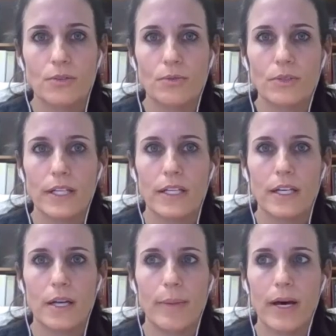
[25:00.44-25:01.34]
not only
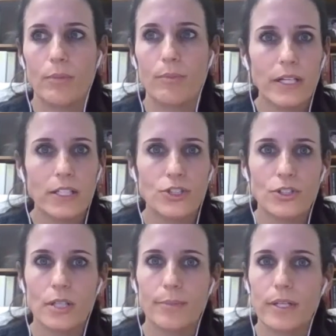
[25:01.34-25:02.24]
about brain
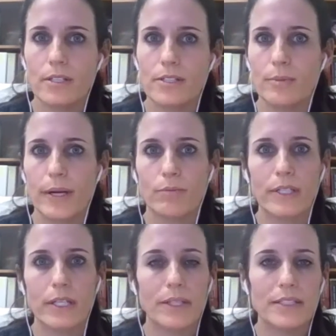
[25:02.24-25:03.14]
injury, but also about
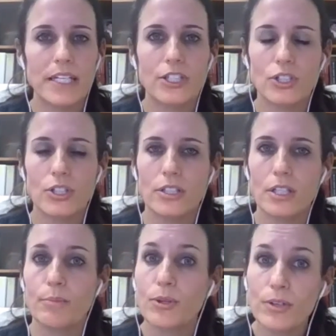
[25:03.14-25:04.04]
rehabilitation,
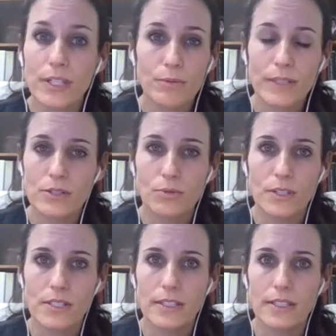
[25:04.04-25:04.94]
community
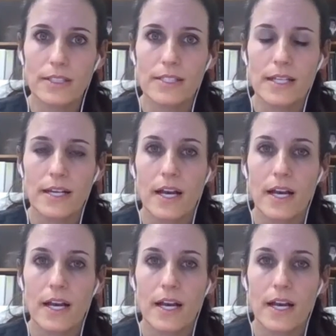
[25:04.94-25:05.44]
resources,